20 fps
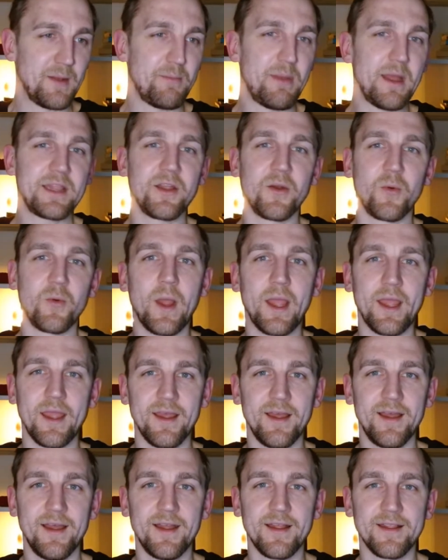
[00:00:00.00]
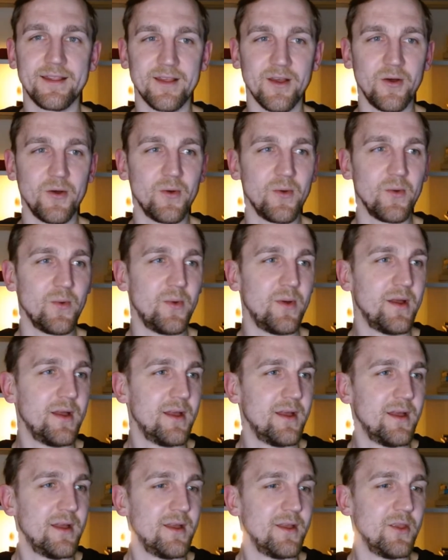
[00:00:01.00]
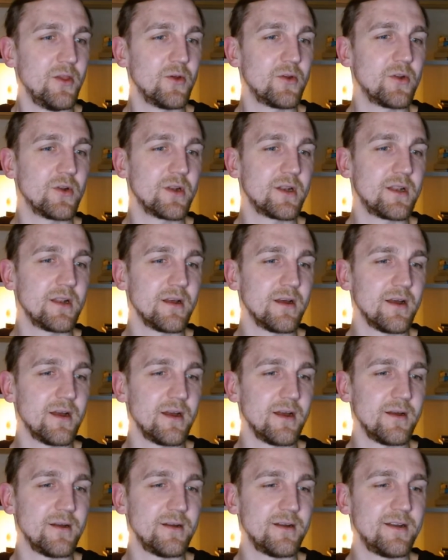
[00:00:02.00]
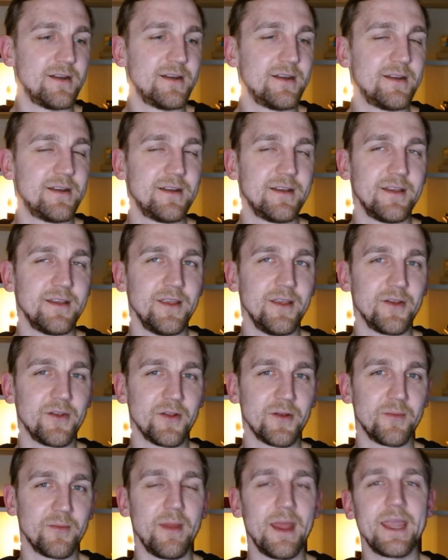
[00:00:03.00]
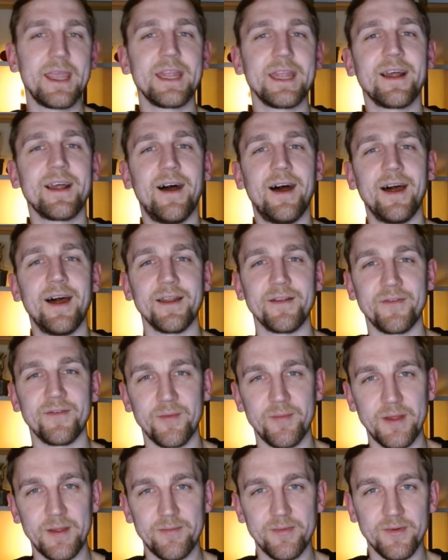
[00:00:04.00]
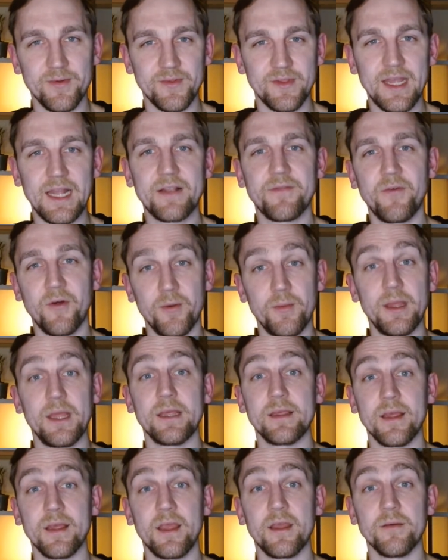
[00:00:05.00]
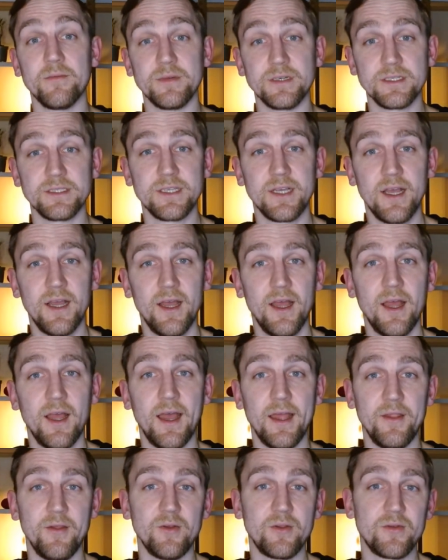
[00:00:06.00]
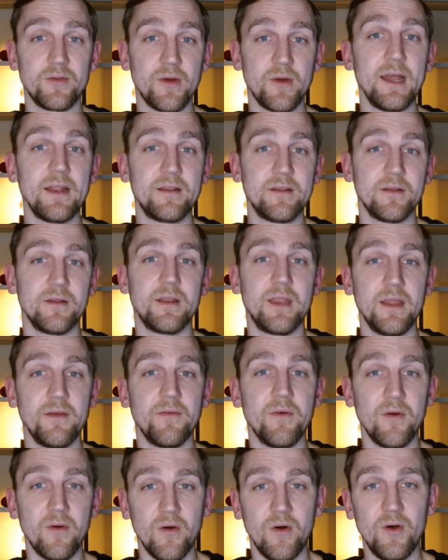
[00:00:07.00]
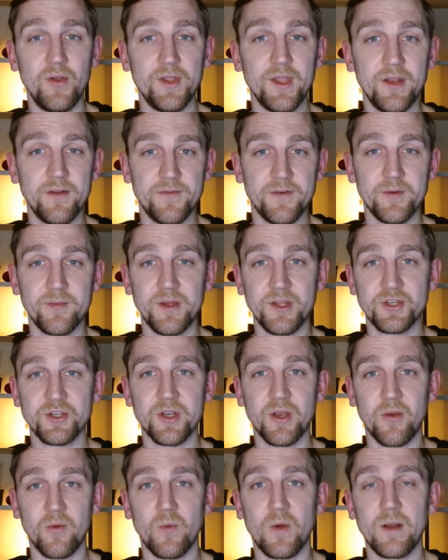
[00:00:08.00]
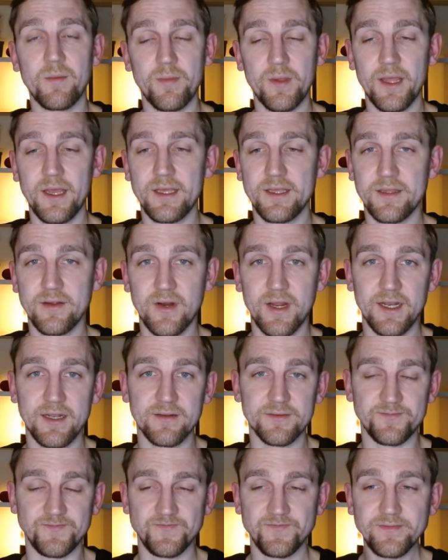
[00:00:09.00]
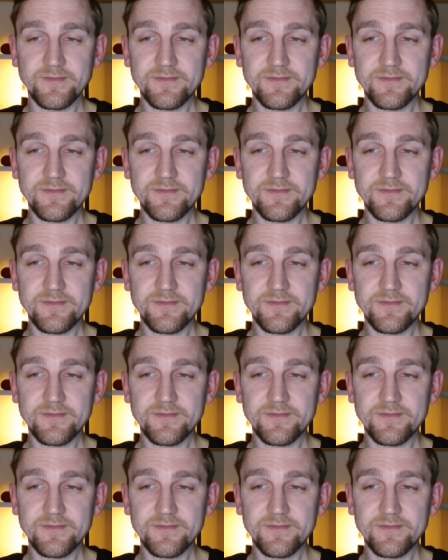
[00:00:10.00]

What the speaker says: better way. So you don't make it hard for people. That for me is e-commerce. And you try to give all the information in one place, try to